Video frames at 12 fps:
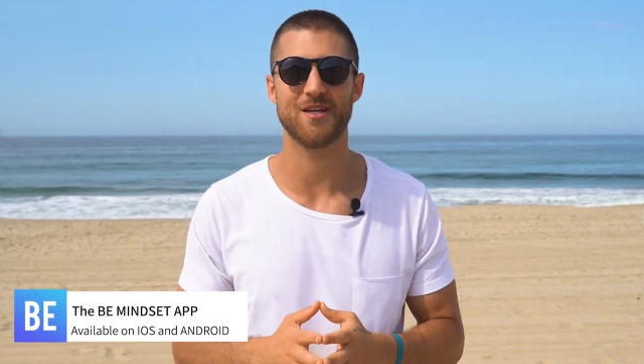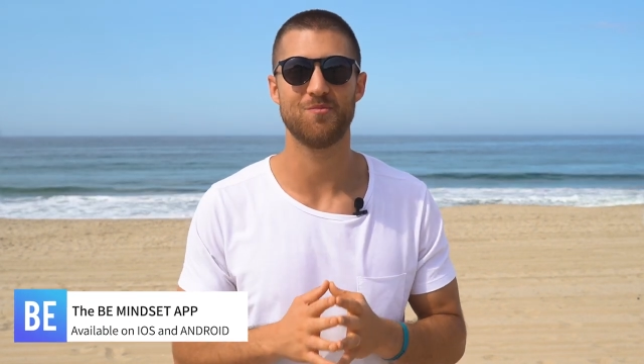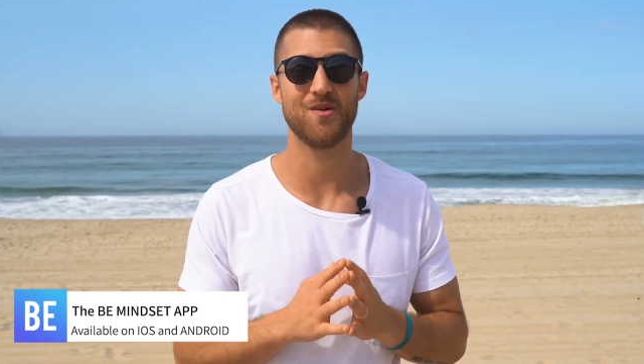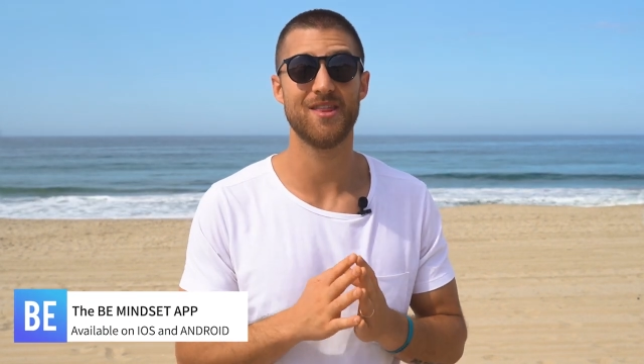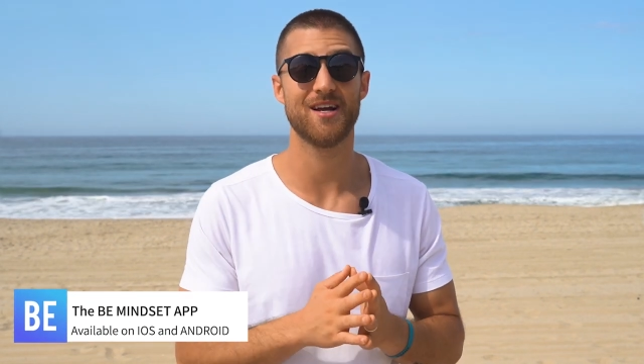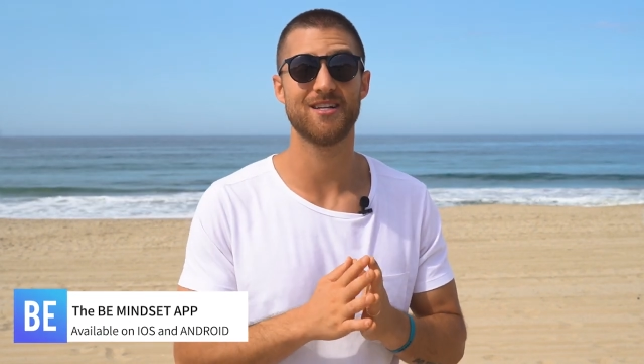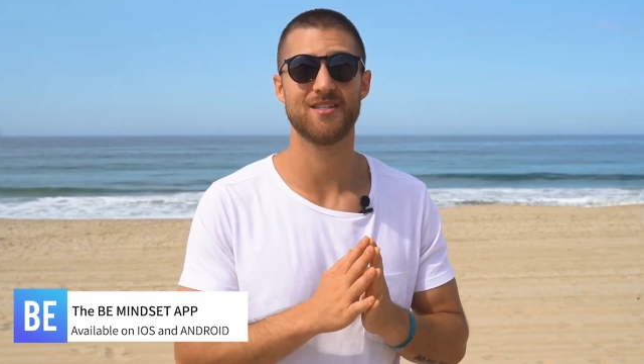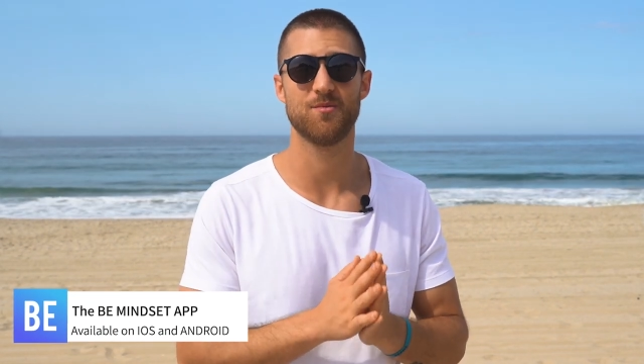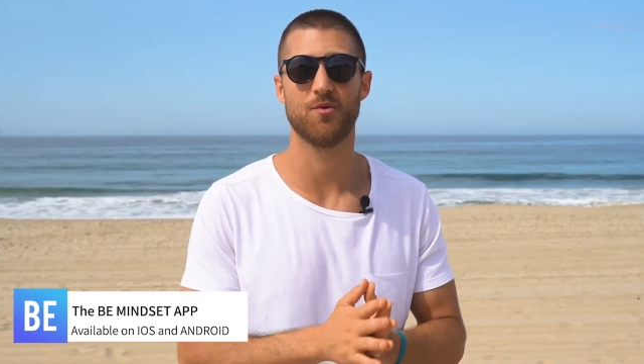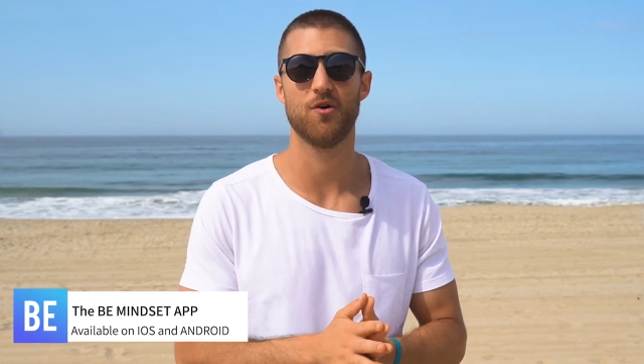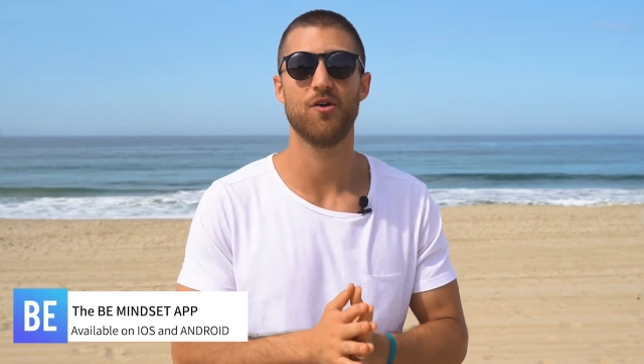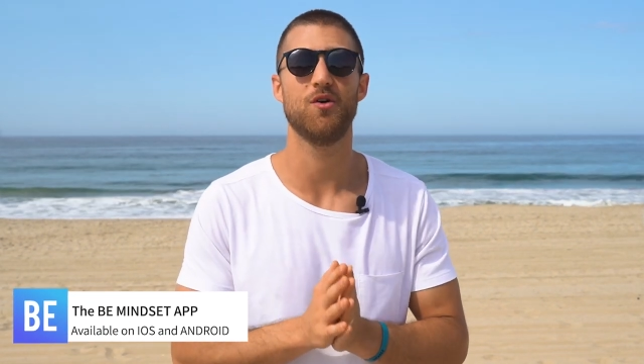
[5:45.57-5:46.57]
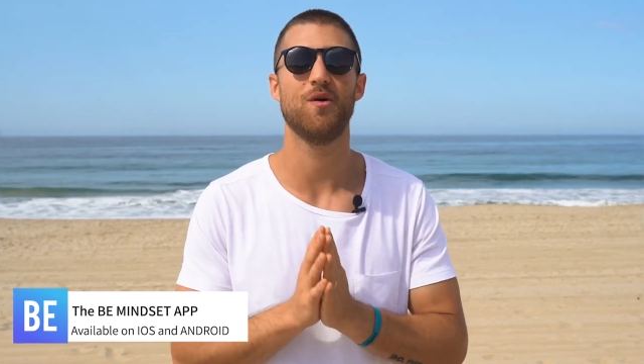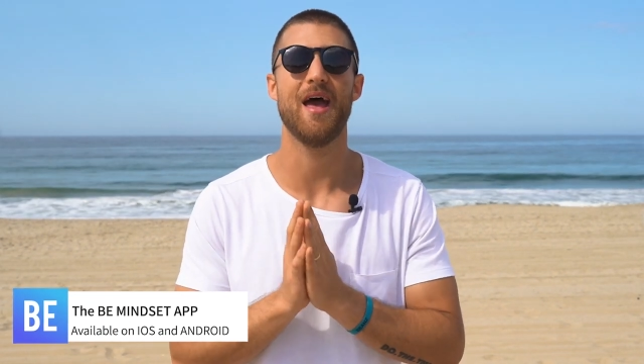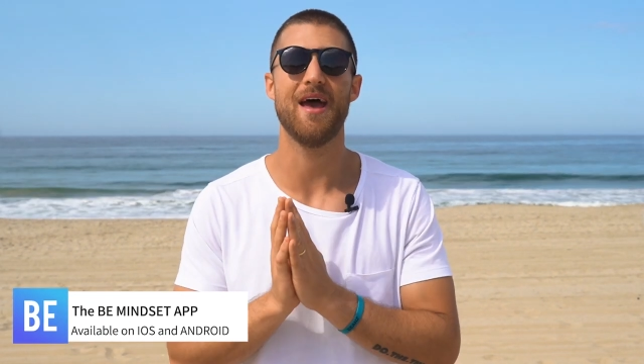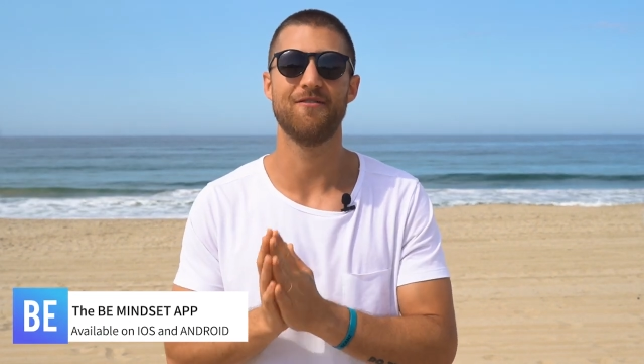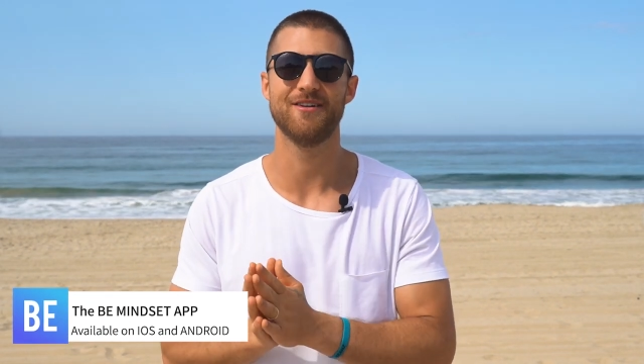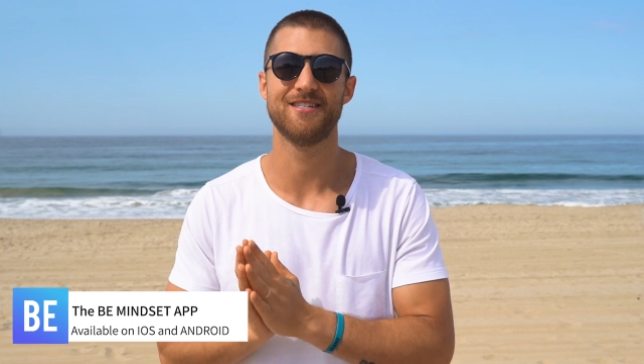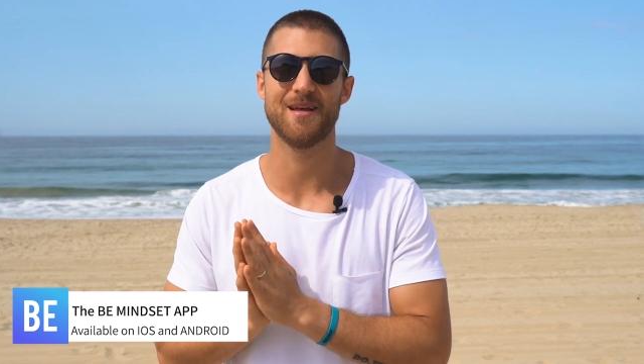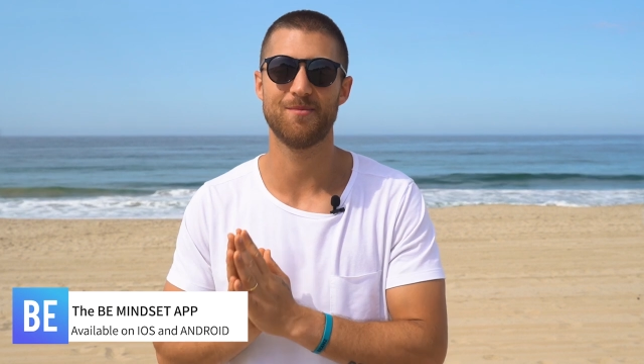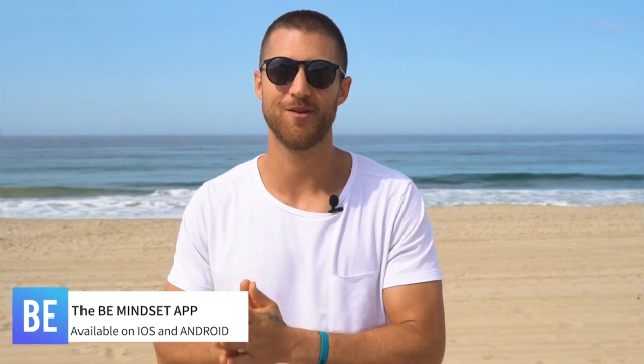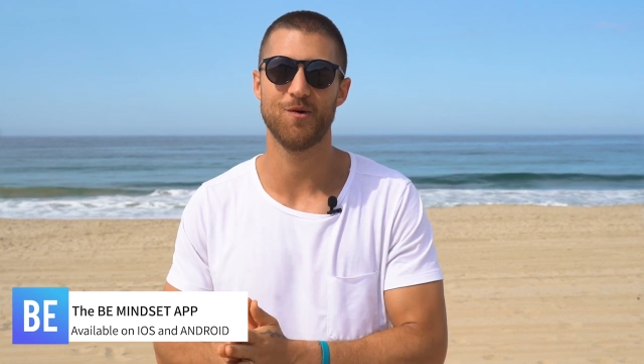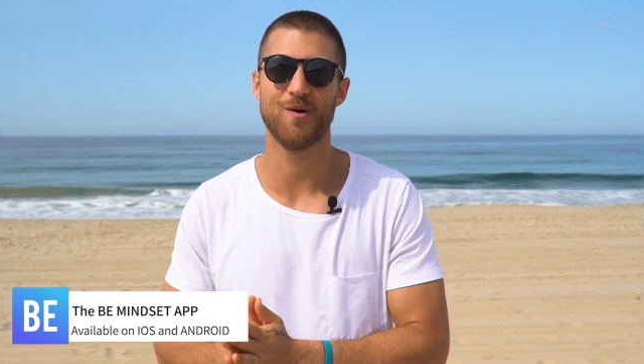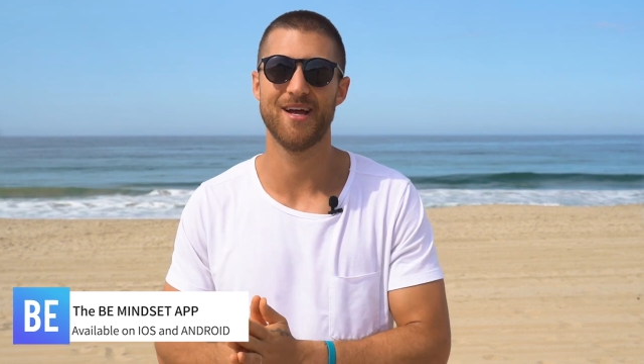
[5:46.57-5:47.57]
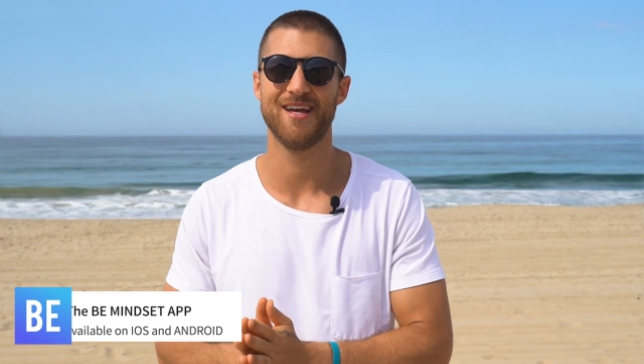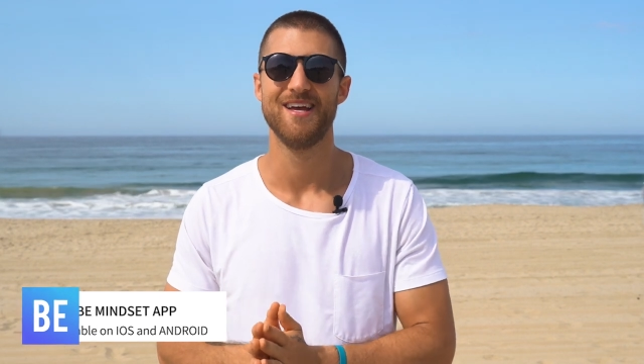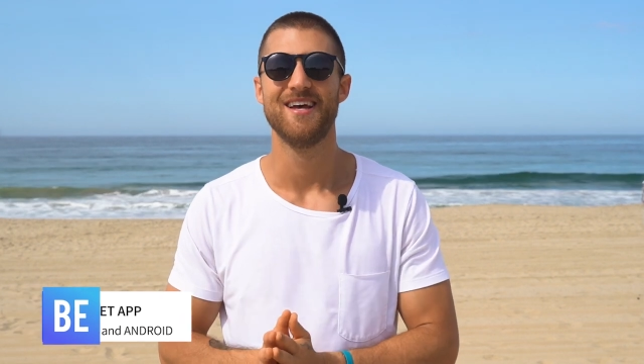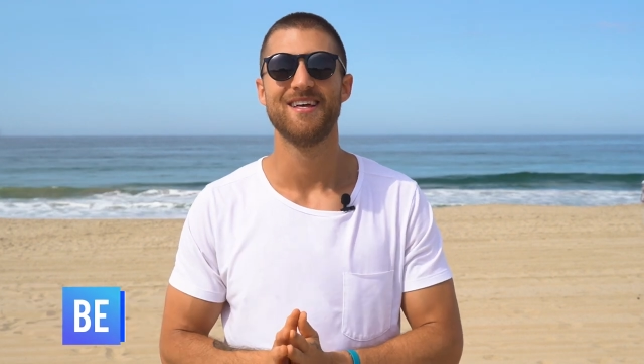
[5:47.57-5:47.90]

I'll be there to support you every step of the way.